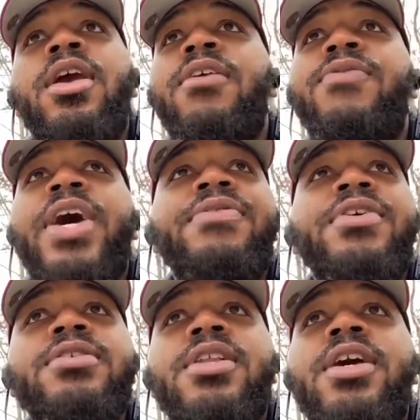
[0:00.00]
And five
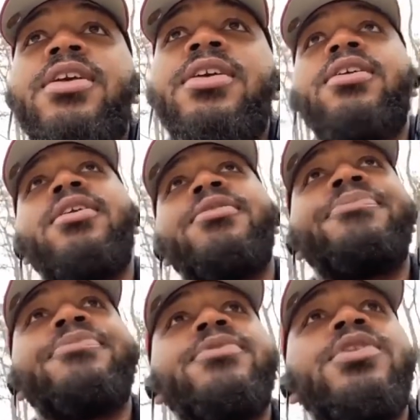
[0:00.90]
years later,
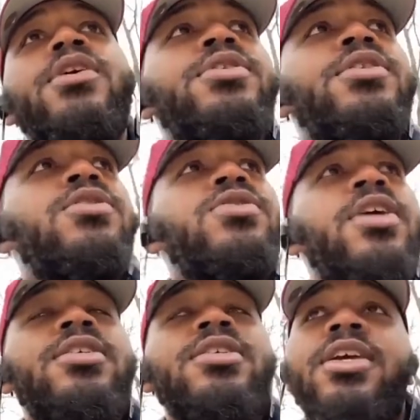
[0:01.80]
you know, still
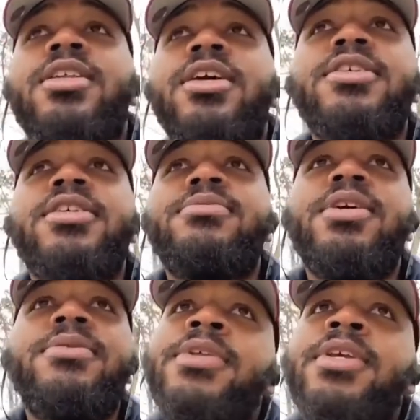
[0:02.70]
trying to shake that shit,
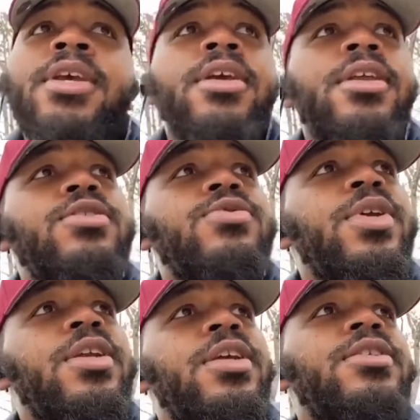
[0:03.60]
but it is
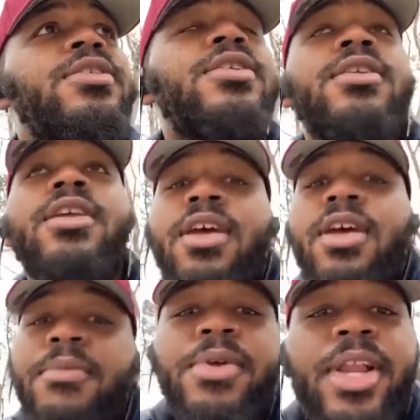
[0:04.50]
what it is.
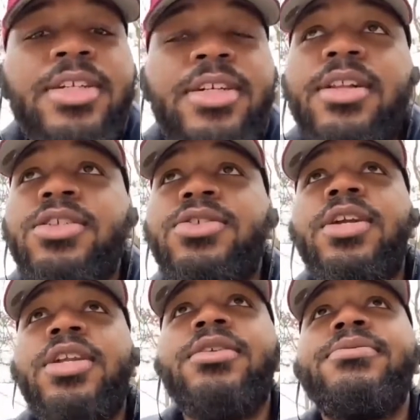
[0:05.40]
Glad y'all
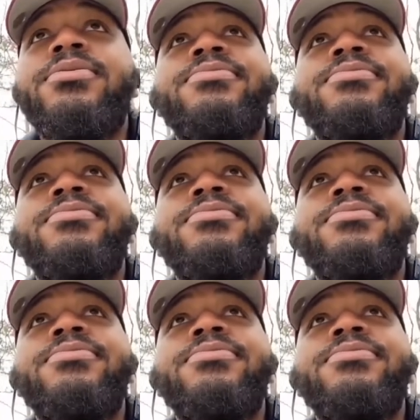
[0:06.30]
enjoyed it.